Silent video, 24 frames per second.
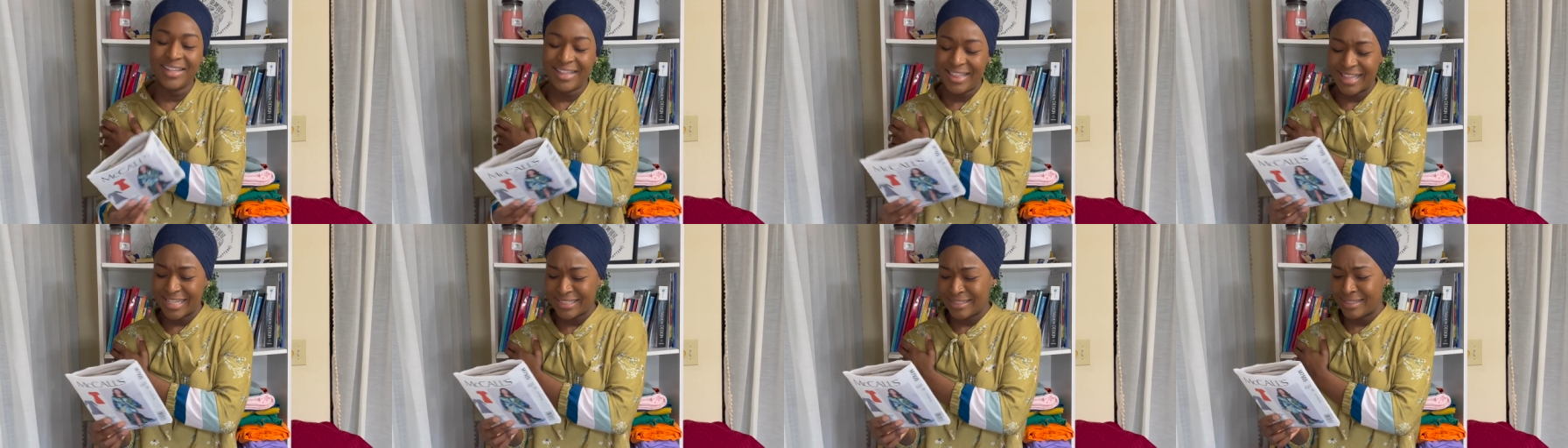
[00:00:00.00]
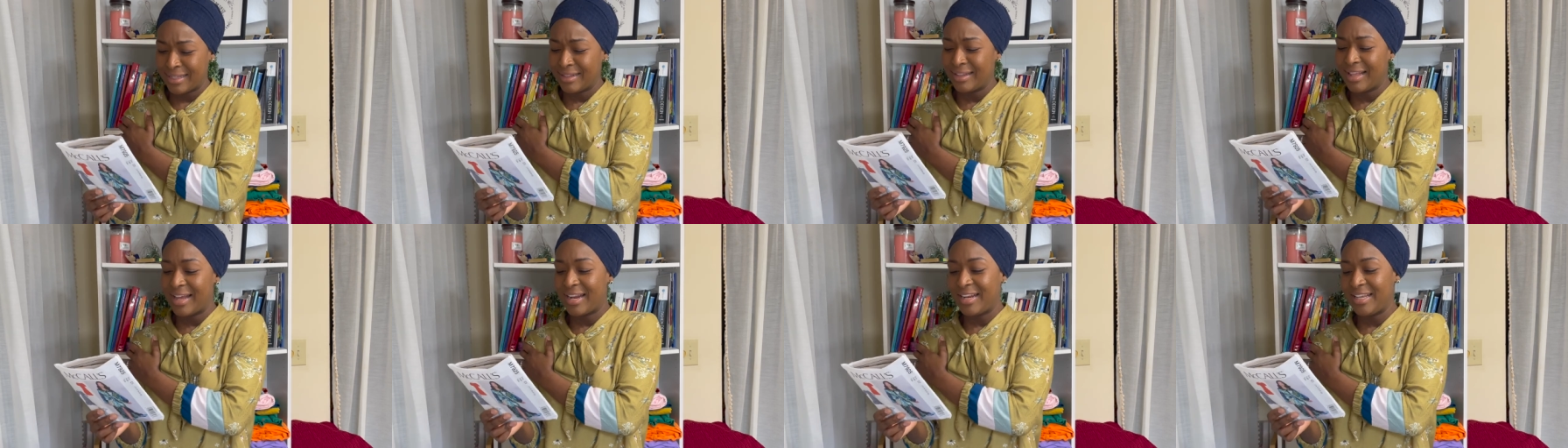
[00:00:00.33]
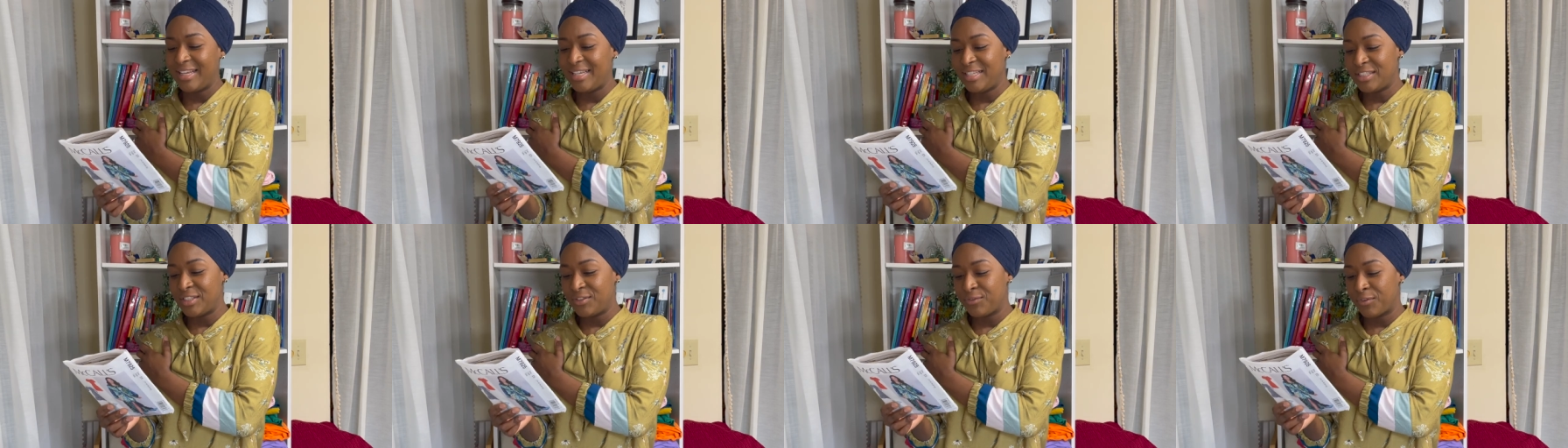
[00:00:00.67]
That's a lot of
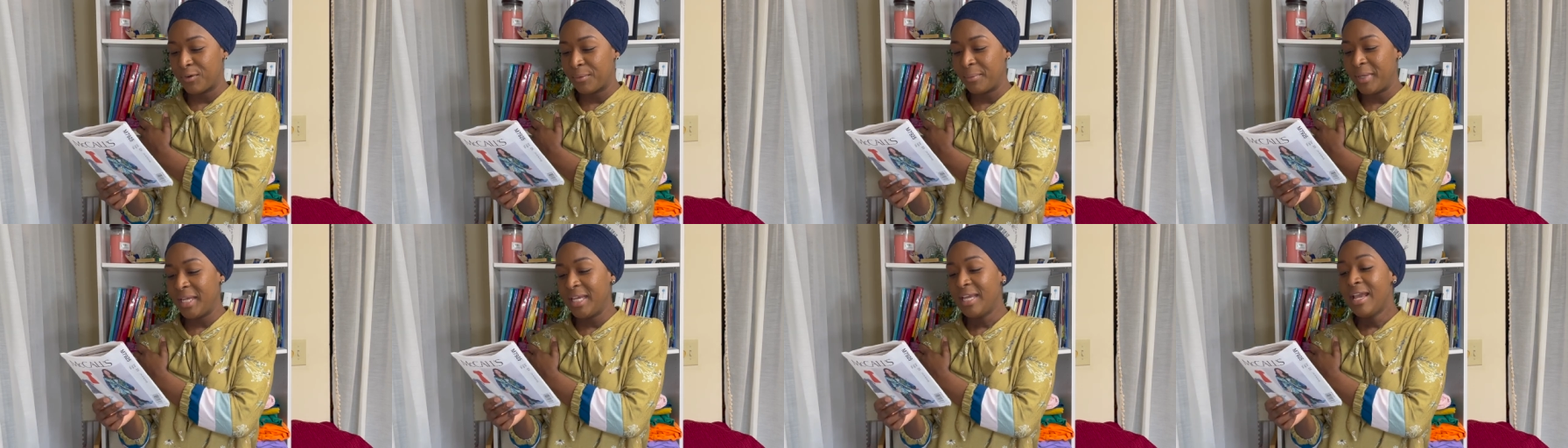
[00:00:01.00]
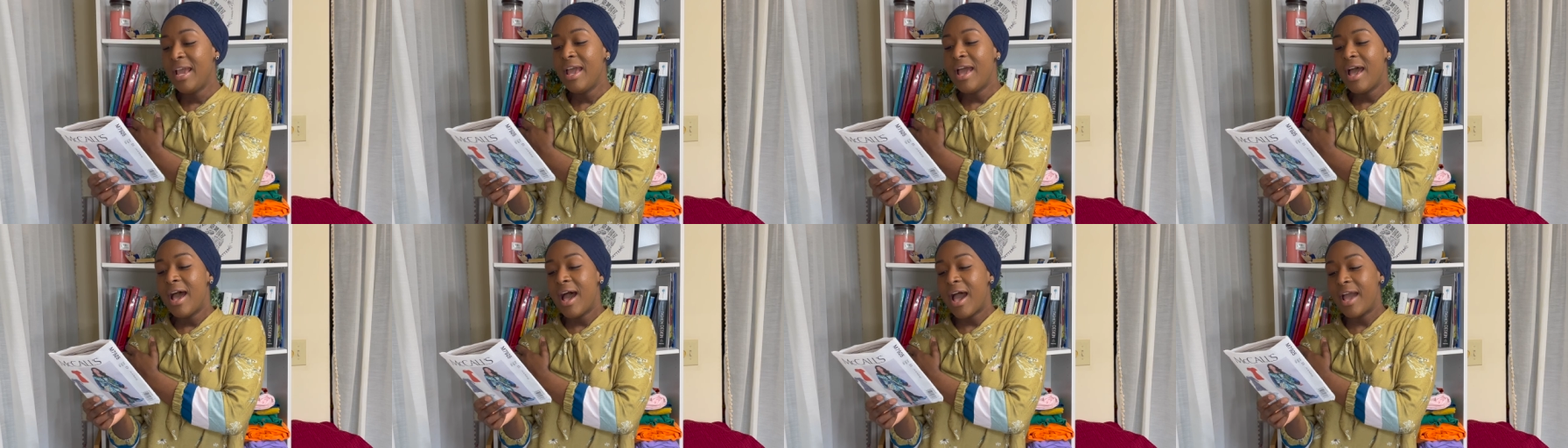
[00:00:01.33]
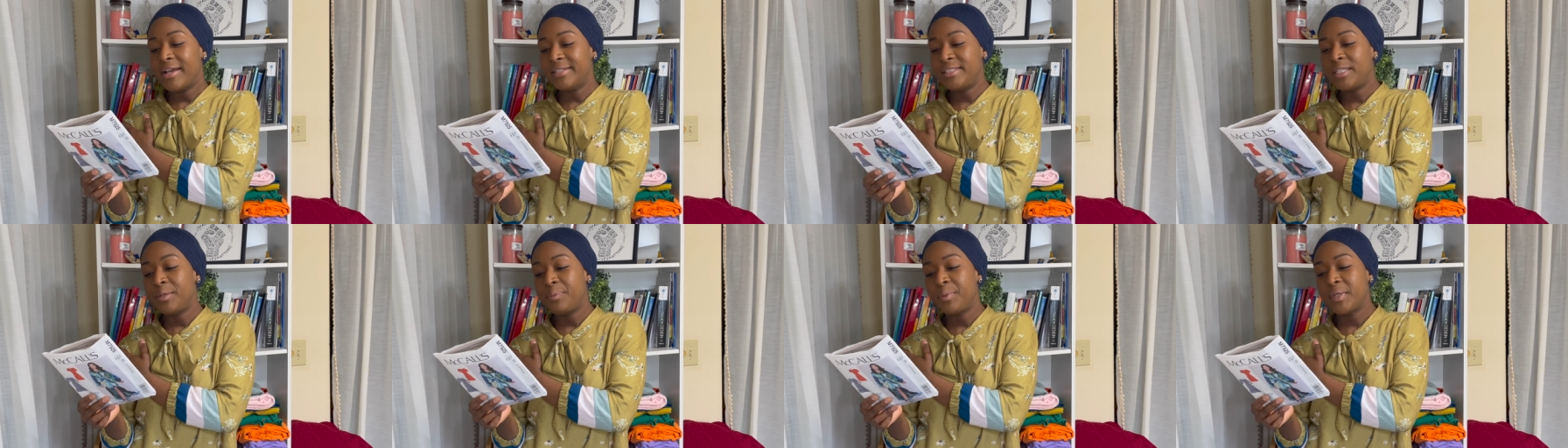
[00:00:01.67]
ease for me. I
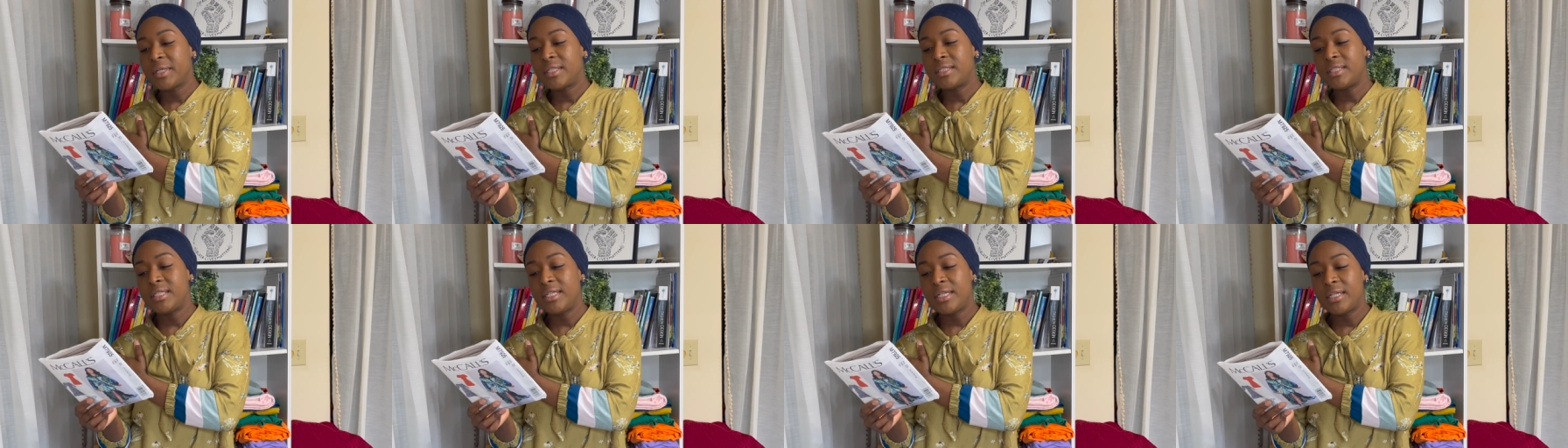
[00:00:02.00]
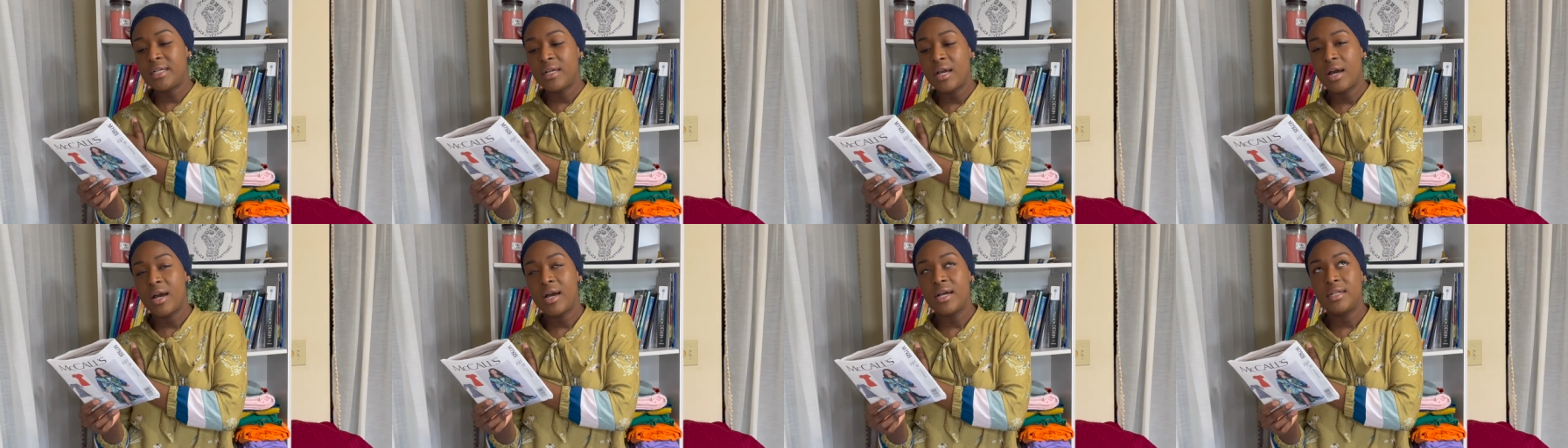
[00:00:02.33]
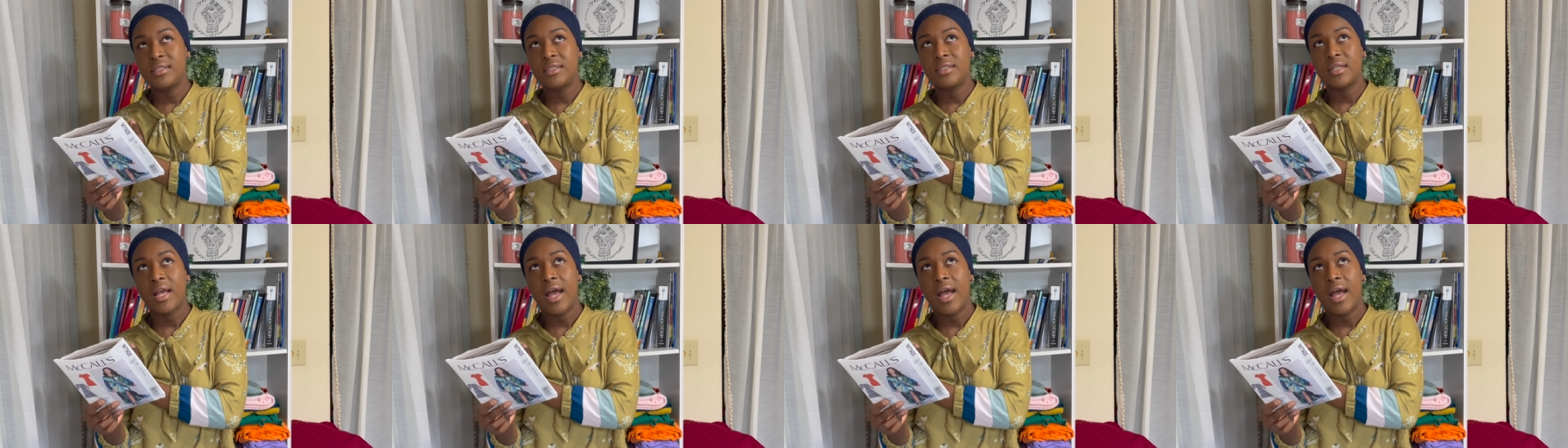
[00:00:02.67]
typically cut